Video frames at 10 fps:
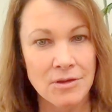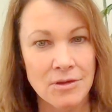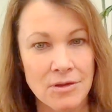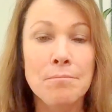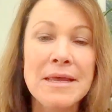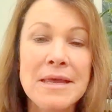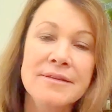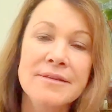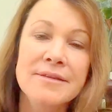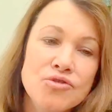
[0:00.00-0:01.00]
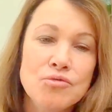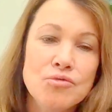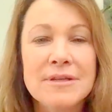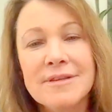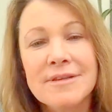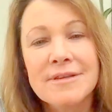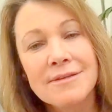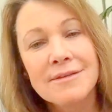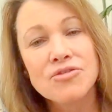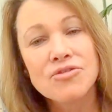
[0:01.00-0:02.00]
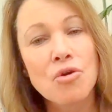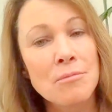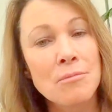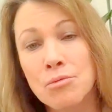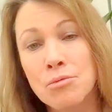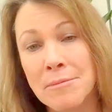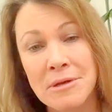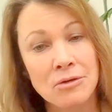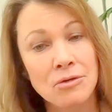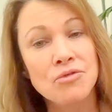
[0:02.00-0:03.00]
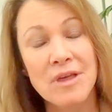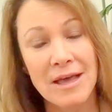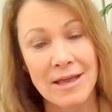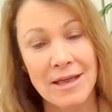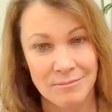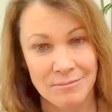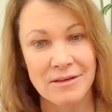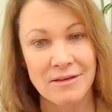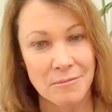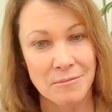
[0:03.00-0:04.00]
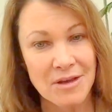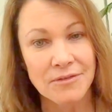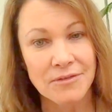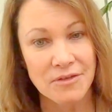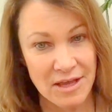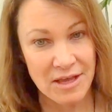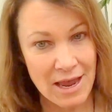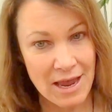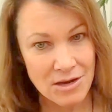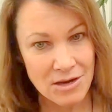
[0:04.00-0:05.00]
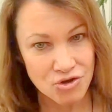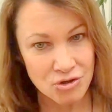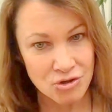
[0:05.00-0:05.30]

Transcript: You know, being sensual and sexy, so many women lose that aspect of themselves as they age.